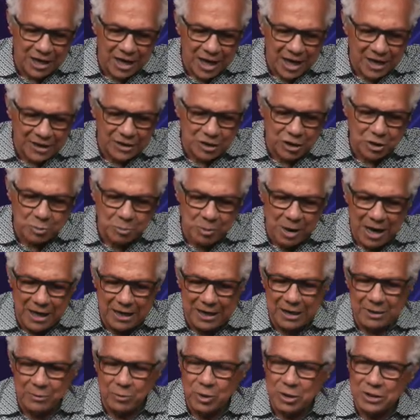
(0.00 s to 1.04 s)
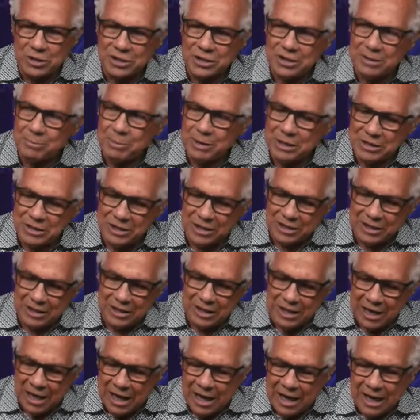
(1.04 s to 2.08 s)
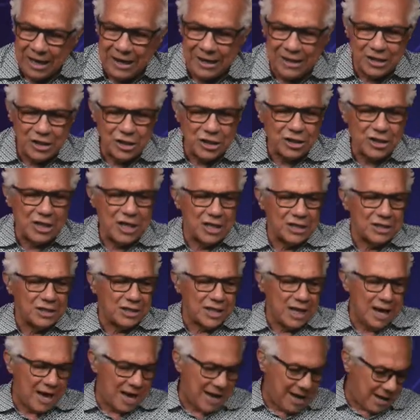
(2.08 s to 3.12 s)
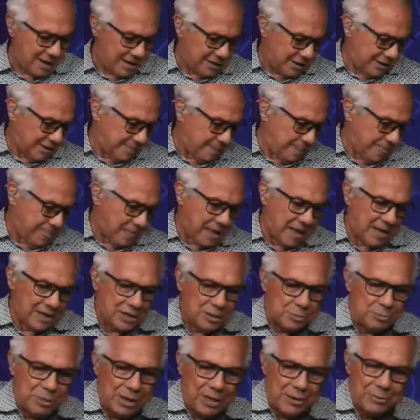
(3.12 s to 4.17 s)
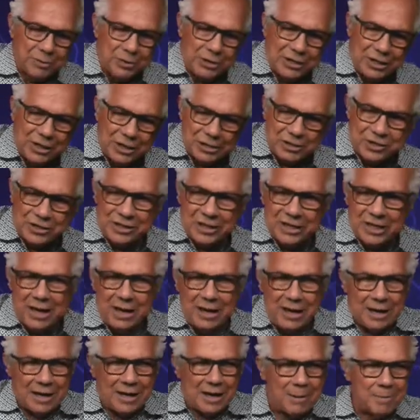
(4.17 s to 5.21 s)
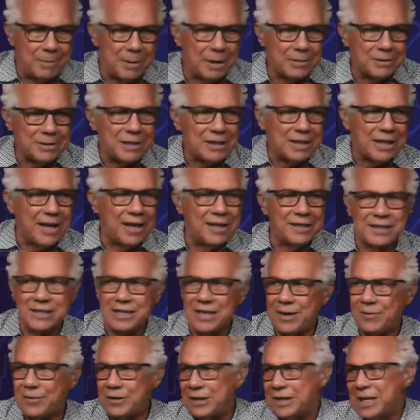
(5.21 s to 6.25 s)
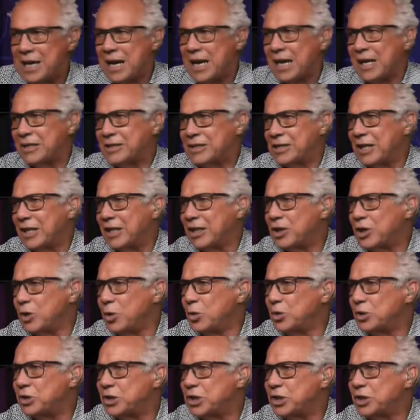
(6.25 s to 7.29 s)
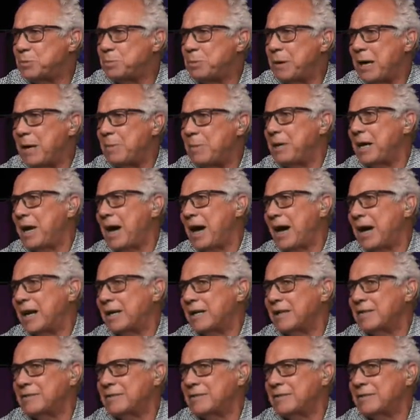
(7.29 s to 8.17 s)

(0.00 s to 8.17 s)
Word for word: This market wants to basically at least test the highs. I expect what you're going to see coming up to Thanksgiving. It's going to goose this baby higher.